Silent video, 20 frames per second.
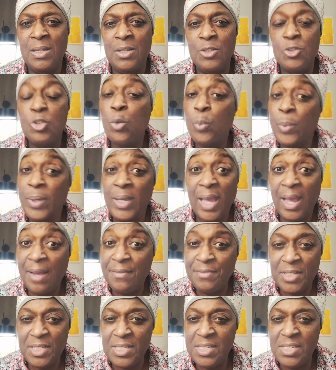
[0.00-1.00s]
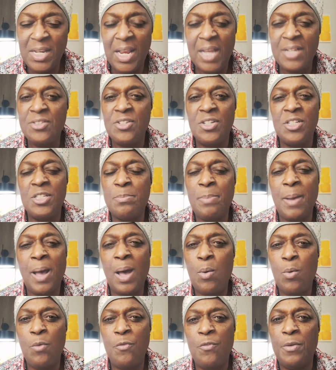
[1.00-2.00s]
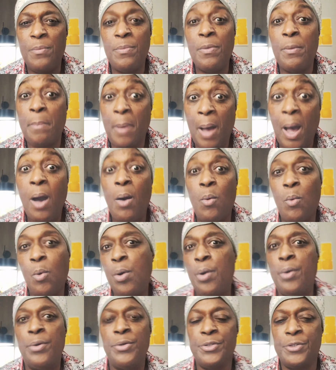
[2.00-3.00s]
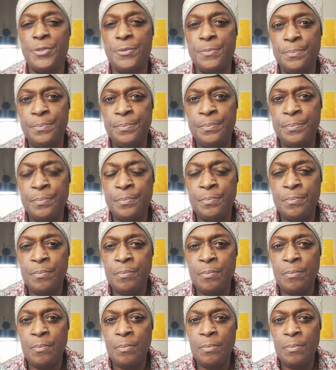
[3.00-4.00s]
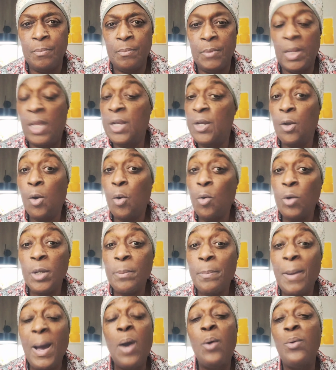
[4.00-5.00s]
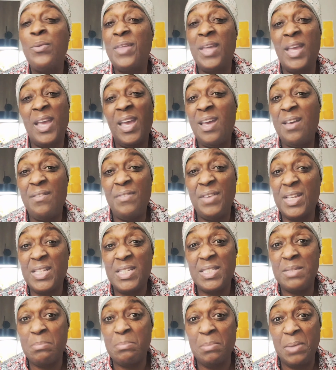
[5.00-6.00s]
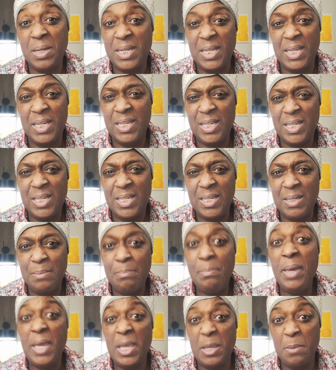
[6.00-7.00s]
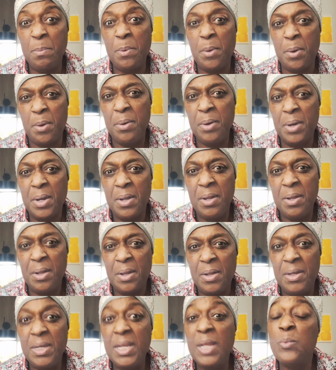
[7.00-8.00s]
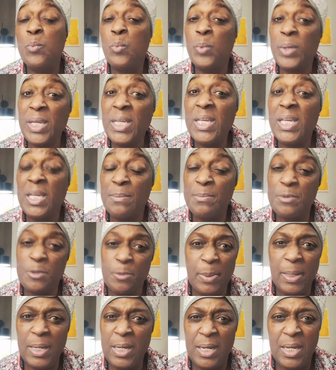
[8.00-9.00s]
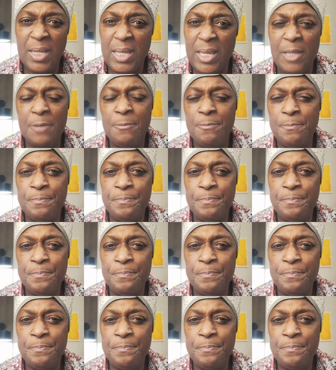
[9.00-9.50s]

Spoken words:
So we have to snatch this power from the powers. And the only power they have is money, paper, that we keep spending to get.